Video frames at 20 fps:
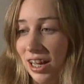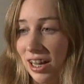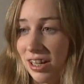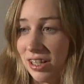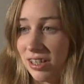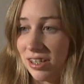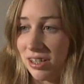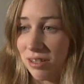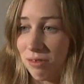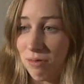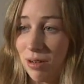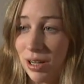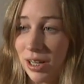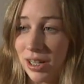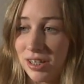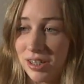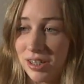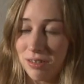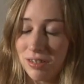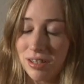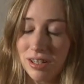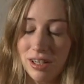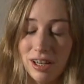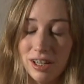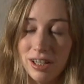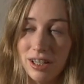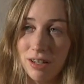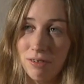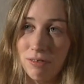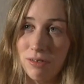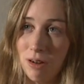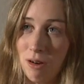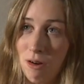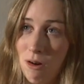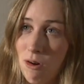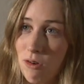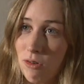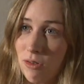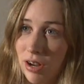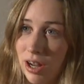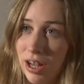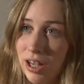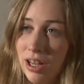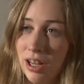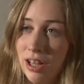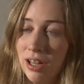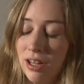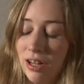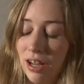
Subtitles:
and it's quick, that if you're hungry,